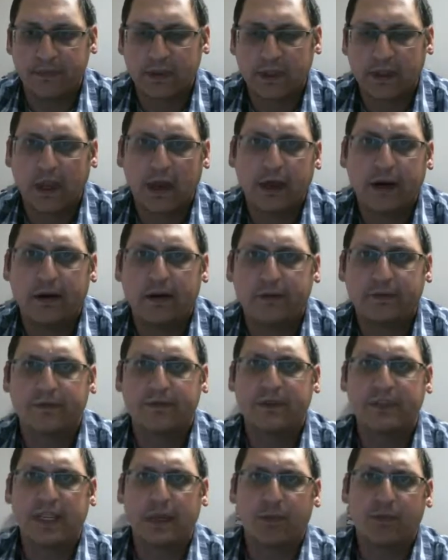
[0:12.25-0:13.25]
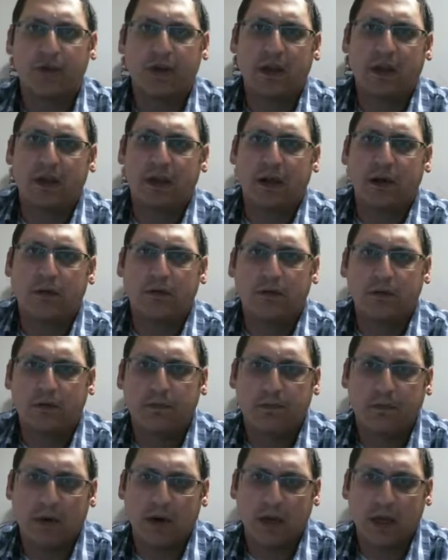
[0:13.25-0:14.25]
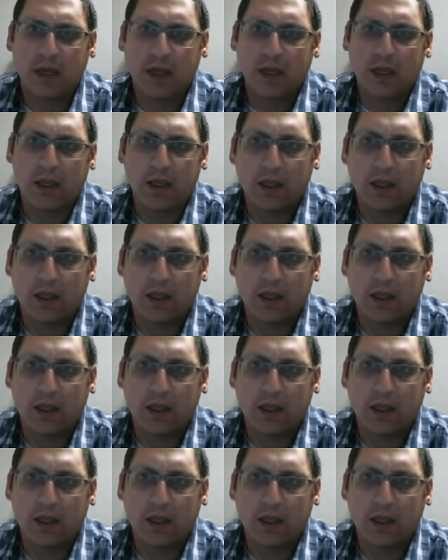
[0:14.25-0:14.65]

kind of separate out my